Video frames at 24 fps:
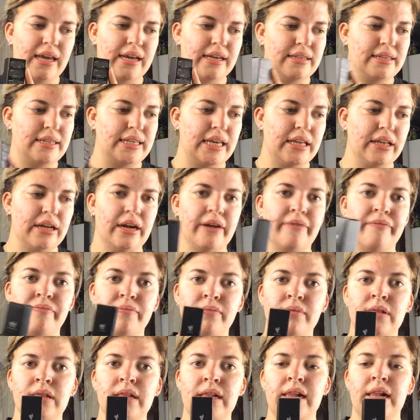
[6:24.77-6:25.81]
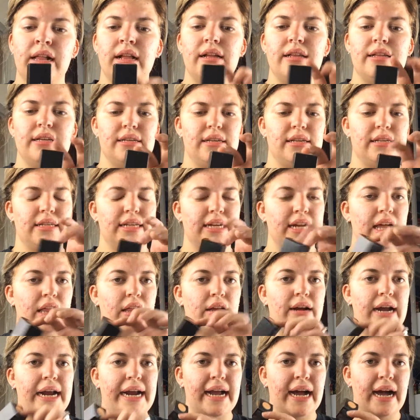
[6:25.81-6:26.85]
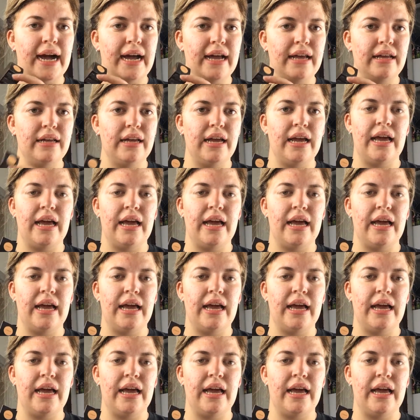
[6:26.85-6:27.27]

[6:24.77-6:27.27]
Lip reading: concealer, this is the color I got,